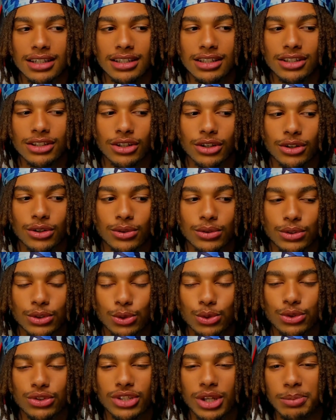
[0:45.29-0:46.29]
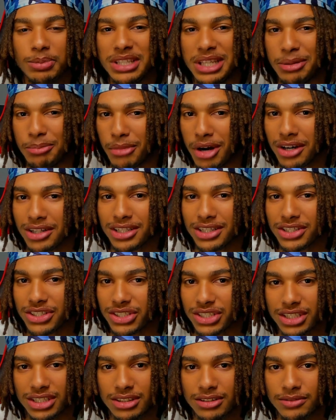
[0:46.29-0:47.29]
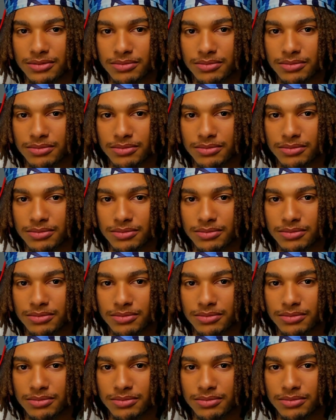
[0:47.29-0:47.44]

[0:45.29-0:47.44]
you know, do some demonic shit.